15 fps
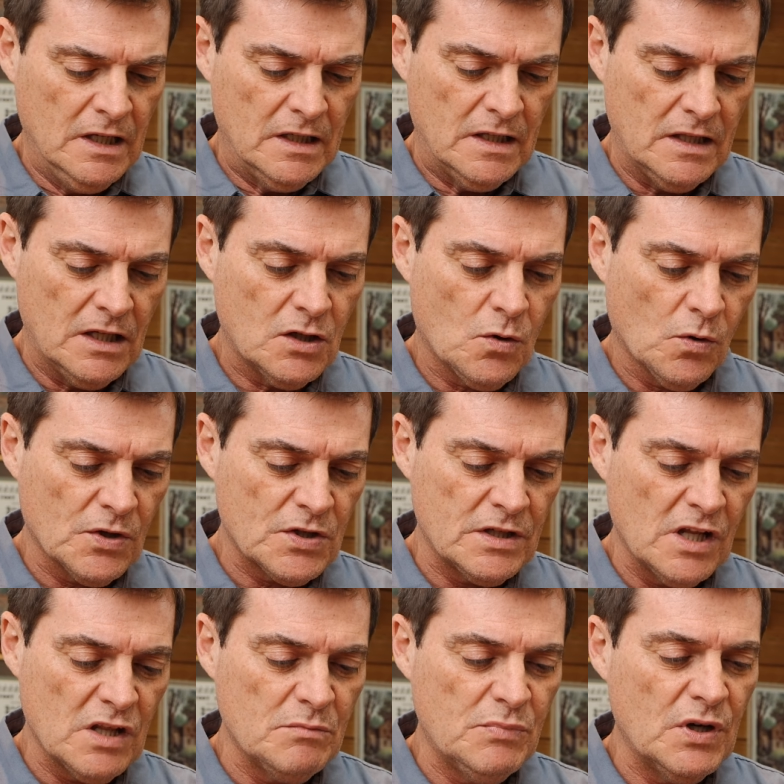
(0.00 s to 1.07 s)
And then, of course,
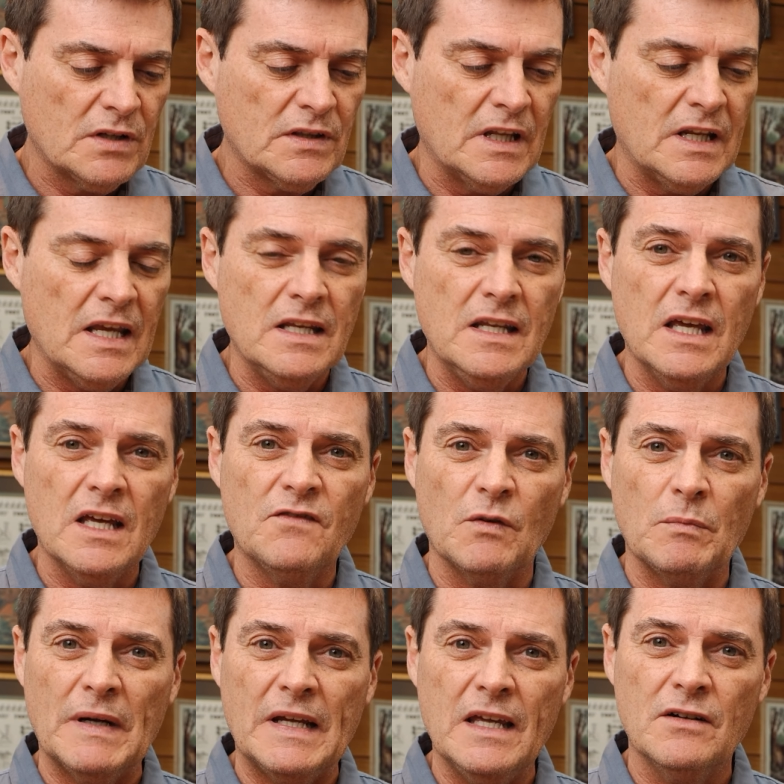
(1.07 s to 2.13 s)
another book that he did
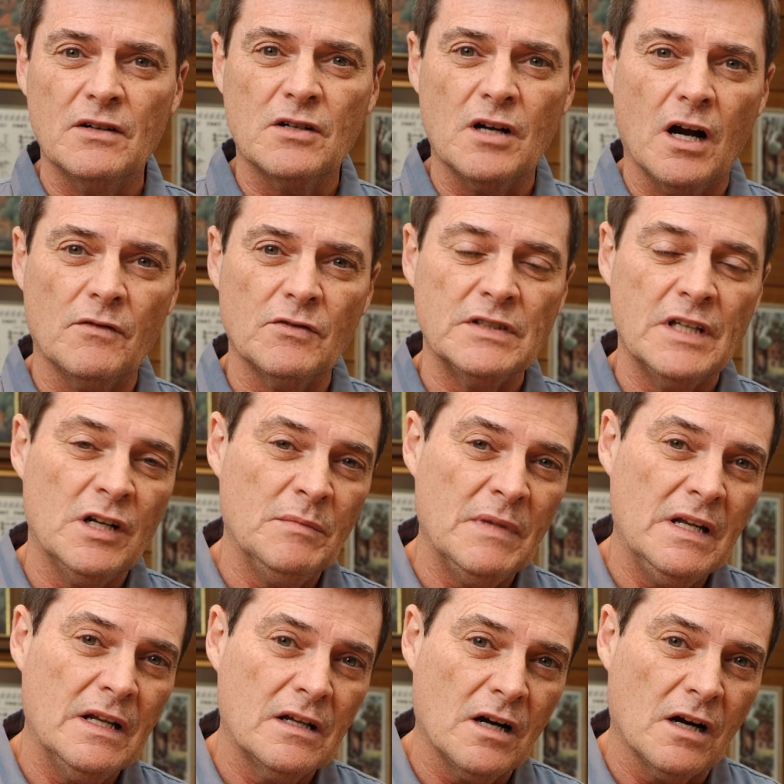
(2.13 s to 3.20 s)
for beginner carvers and
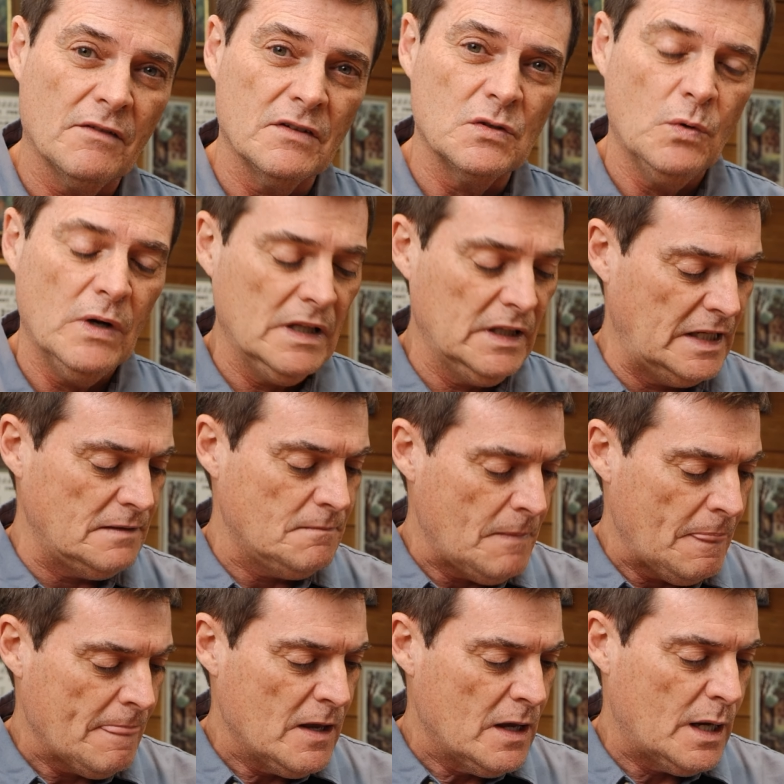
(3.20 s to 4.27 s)
intermediate carvers, Whittling,
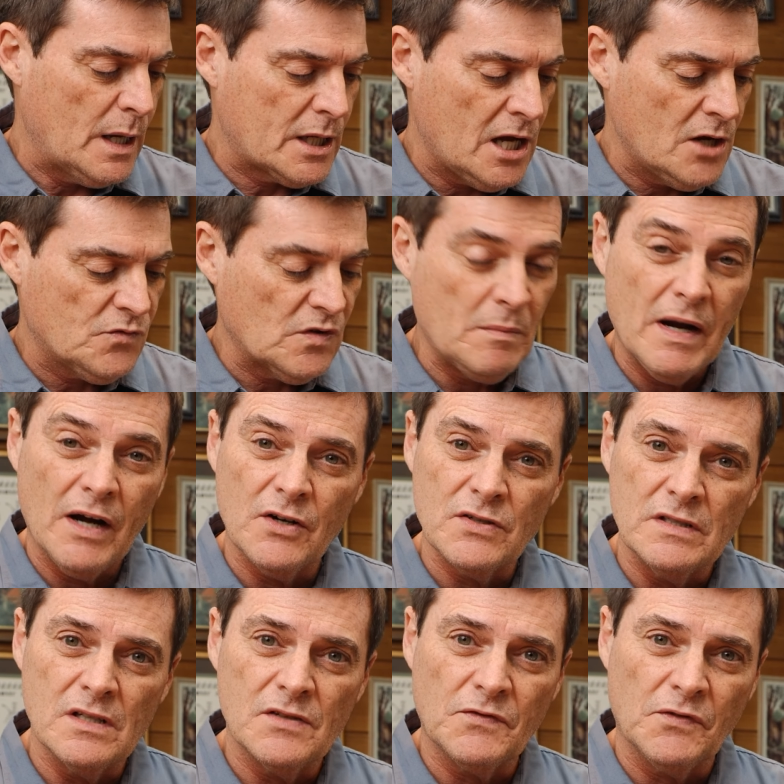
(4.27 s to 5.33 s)
Country
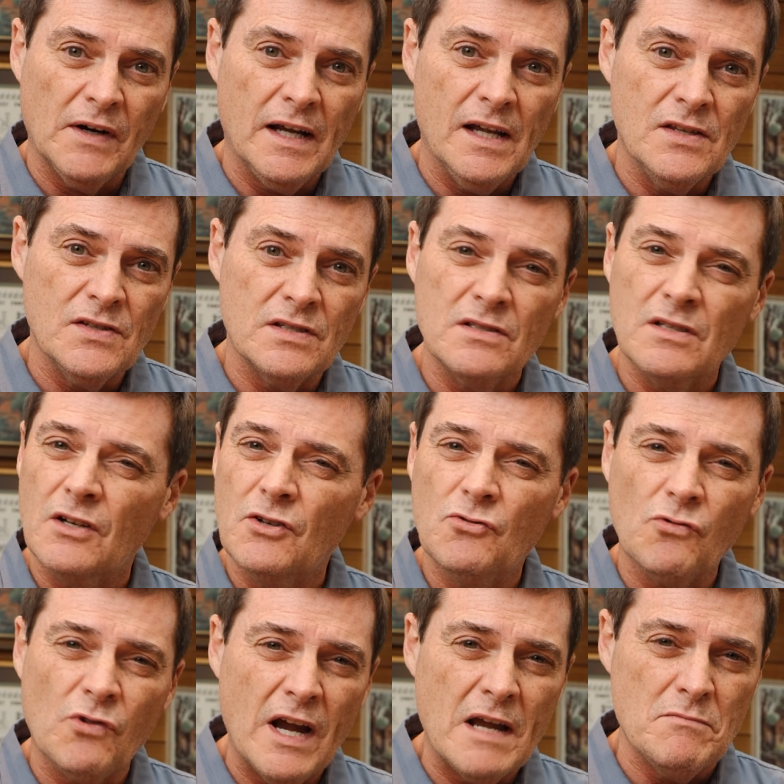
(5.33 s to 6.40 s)
Bears and His Friends, is a
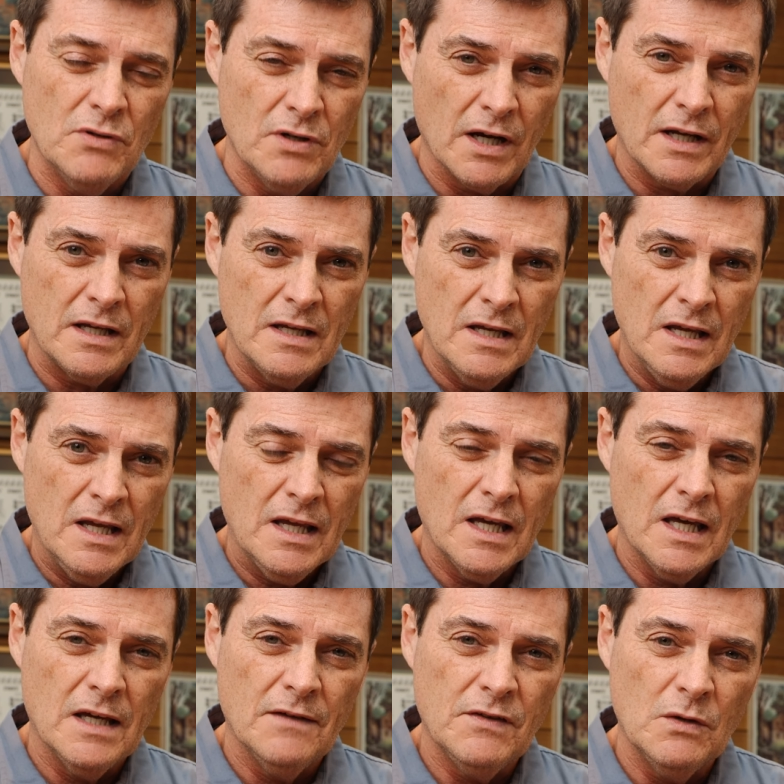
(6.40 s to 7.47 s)
great book.
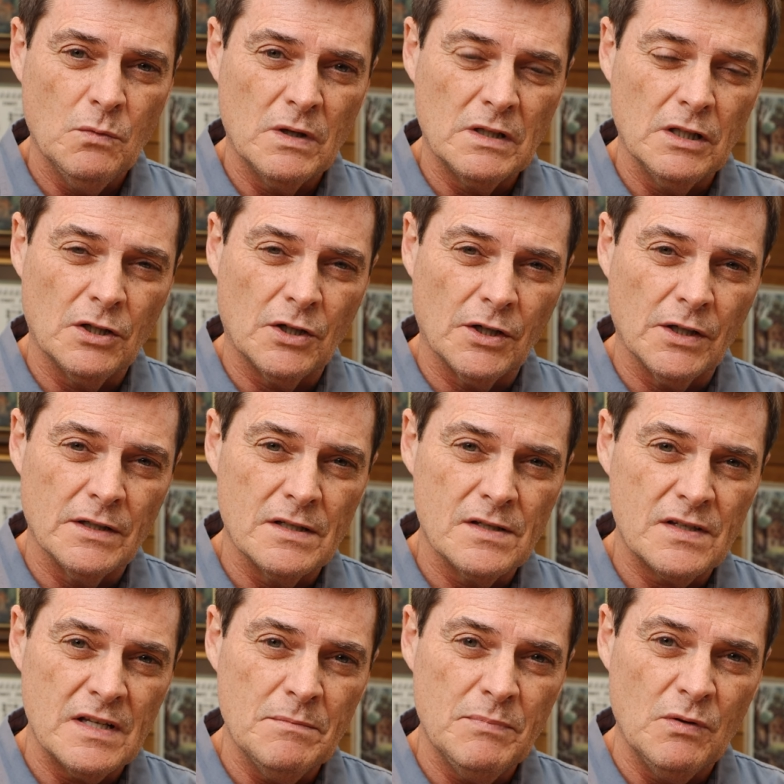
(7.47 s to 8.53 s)
If you want to learn
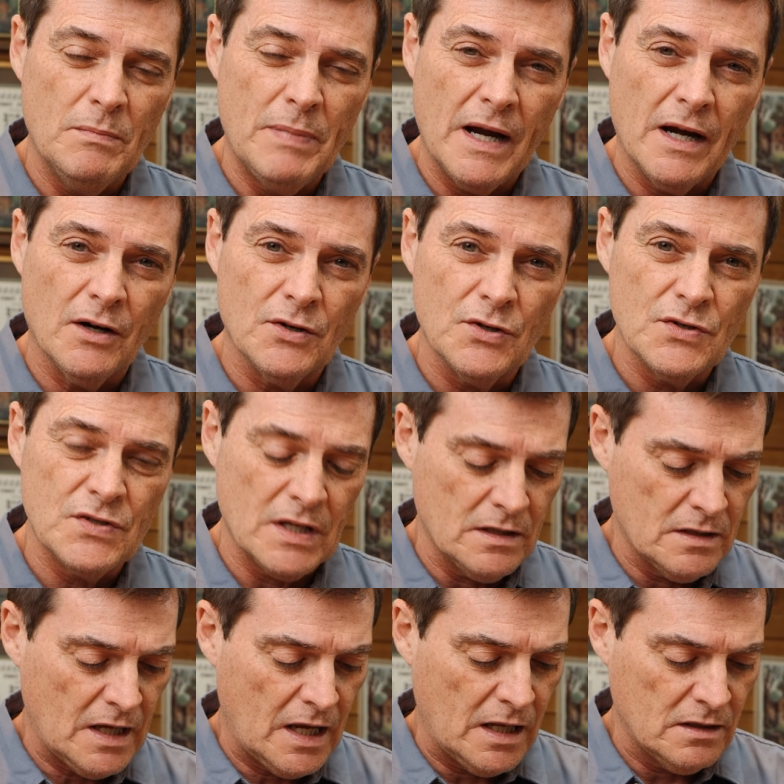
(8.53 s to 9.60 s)
simple bears
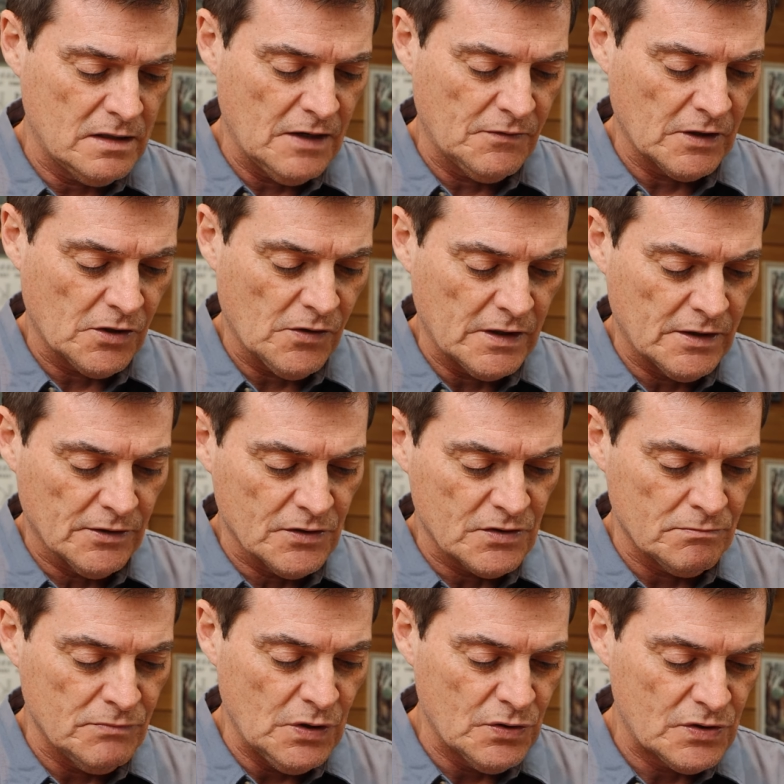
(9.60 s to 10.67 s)
and different
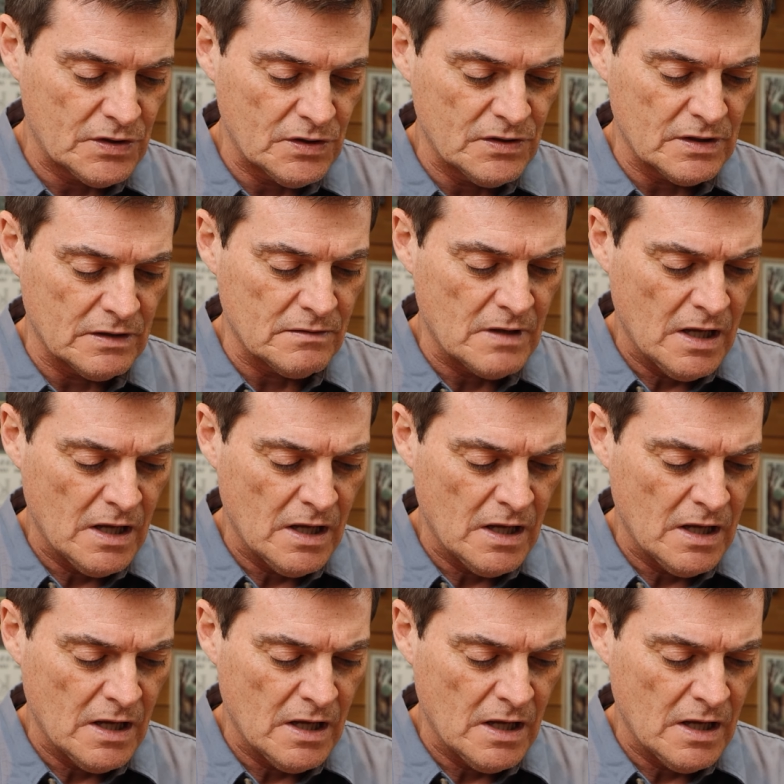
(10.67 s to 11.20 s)
critters and mooses